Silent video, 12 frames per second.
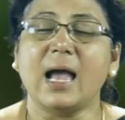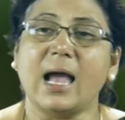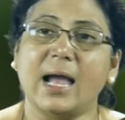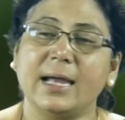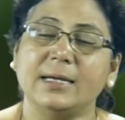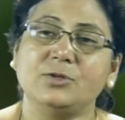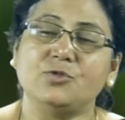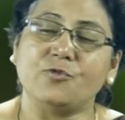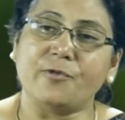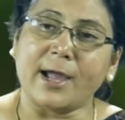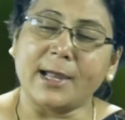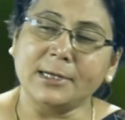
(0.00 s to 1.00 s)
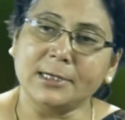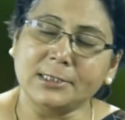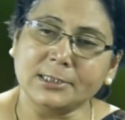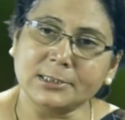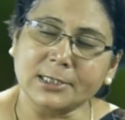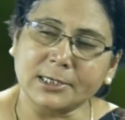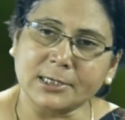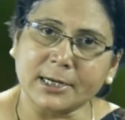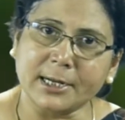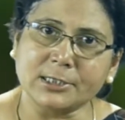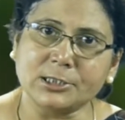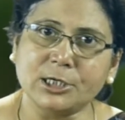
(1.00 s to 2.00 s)
And when it is
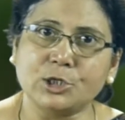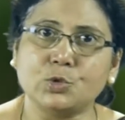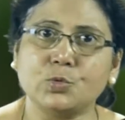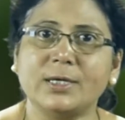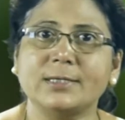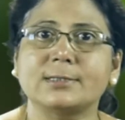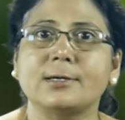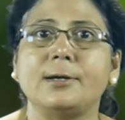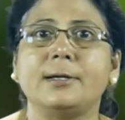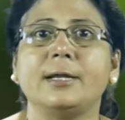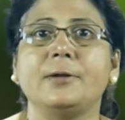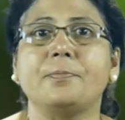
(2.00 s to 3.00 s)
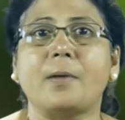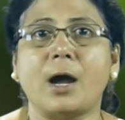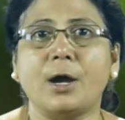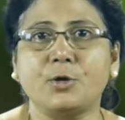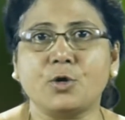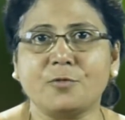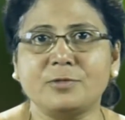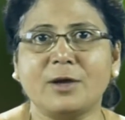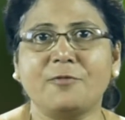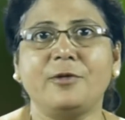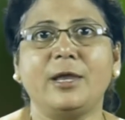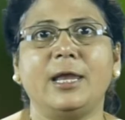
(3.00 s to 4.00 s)
attracted to a certain part of
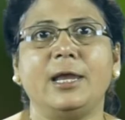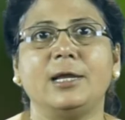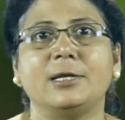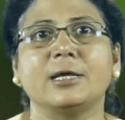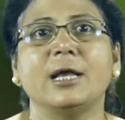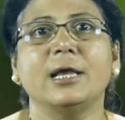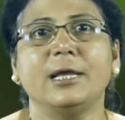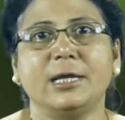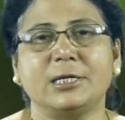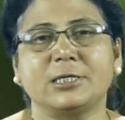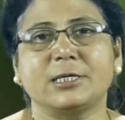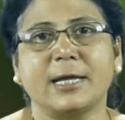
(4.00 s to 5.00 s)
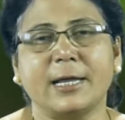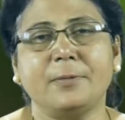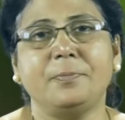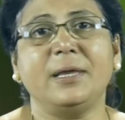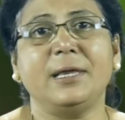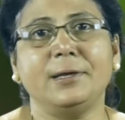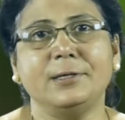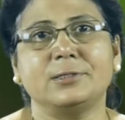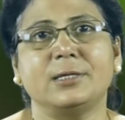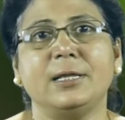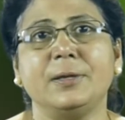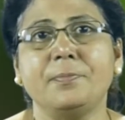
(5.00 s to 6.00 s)
the field, it can be
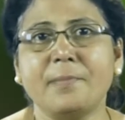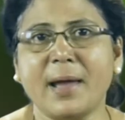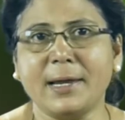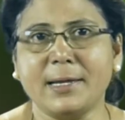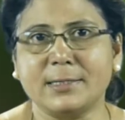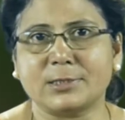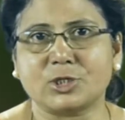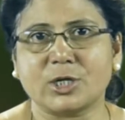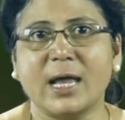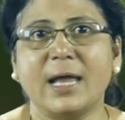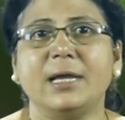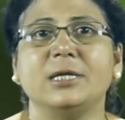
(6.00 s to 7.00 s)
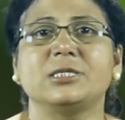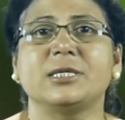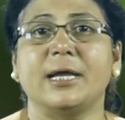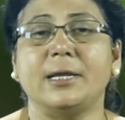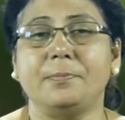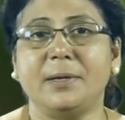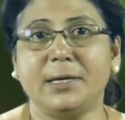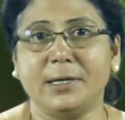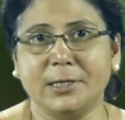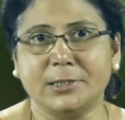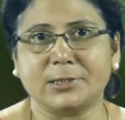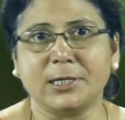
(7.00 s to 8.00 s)
easily managed. It can be
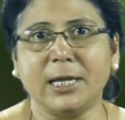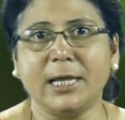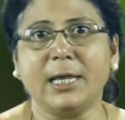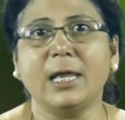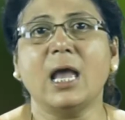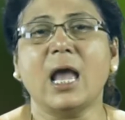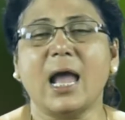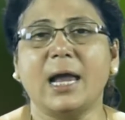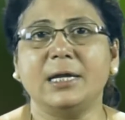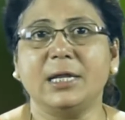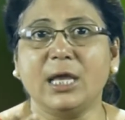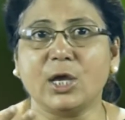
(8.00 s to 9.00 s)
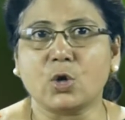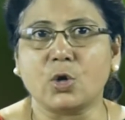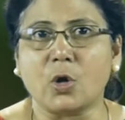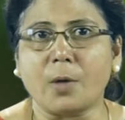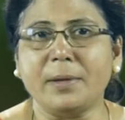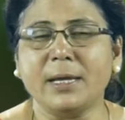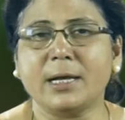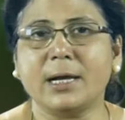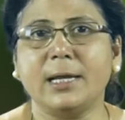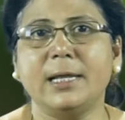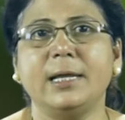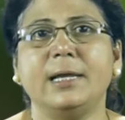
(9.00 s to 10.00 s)
easily and
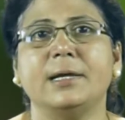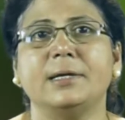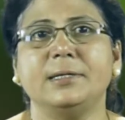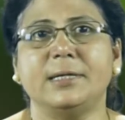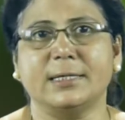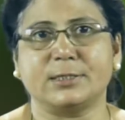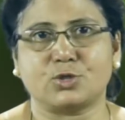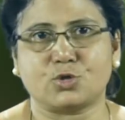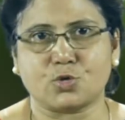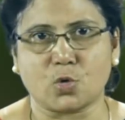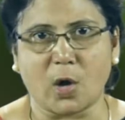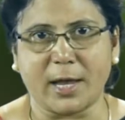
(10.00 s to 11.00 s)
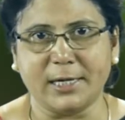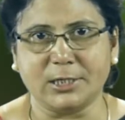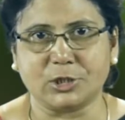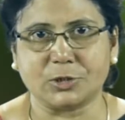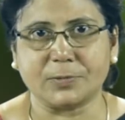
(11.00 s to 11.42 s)
economically destroyed.